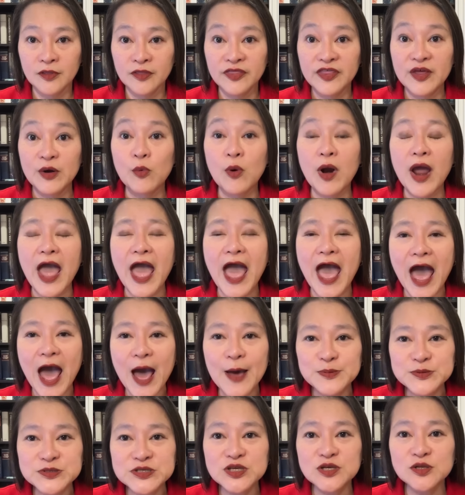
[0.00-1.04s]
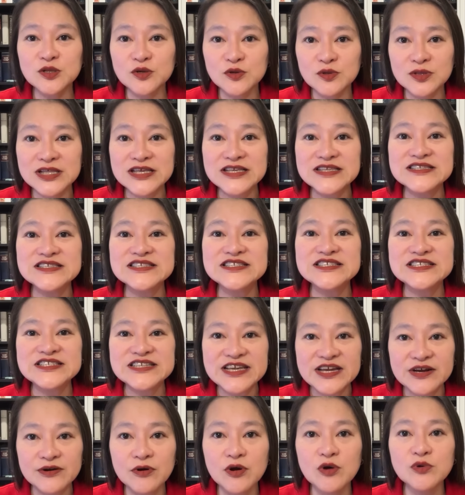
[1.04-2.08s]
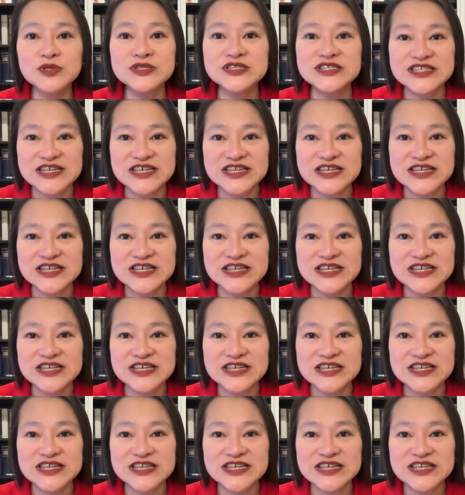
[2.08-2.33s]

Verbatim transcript: there were absolutely zero